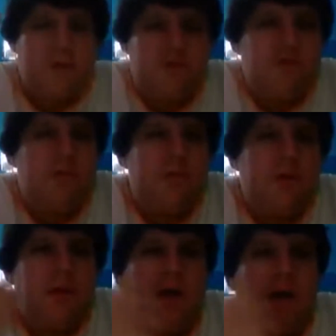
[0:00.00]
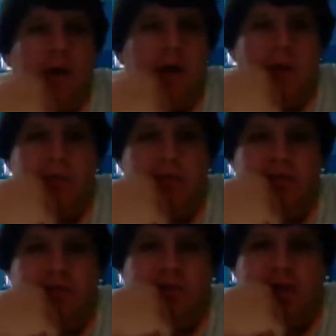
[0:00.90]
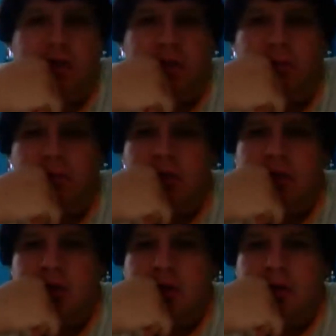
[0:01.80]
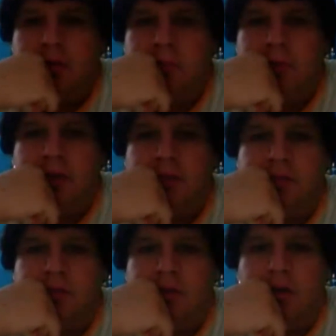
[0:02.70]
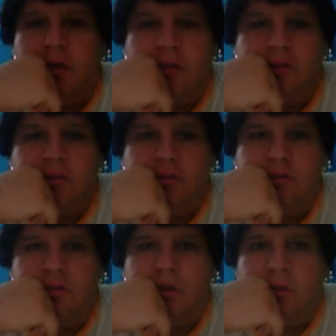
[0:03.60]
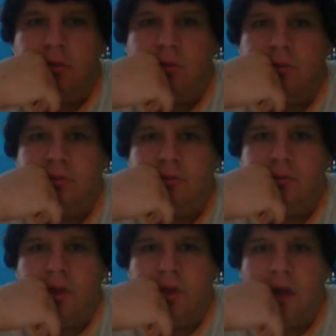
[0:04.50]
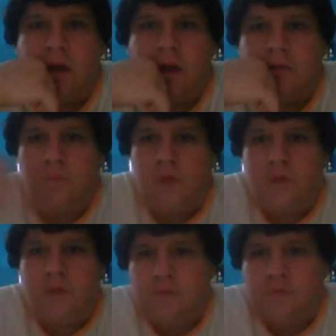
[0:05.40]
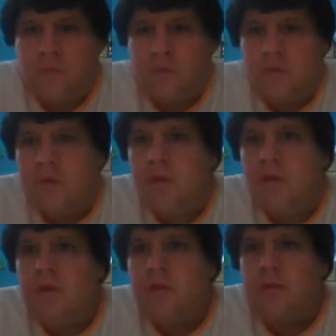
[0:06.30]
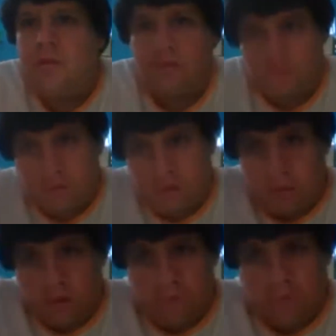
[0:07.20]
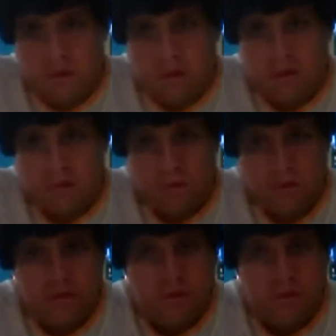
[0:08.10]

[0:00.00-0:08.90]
show me how much minutes are into the show. So I don't know when to start the show. I forgot when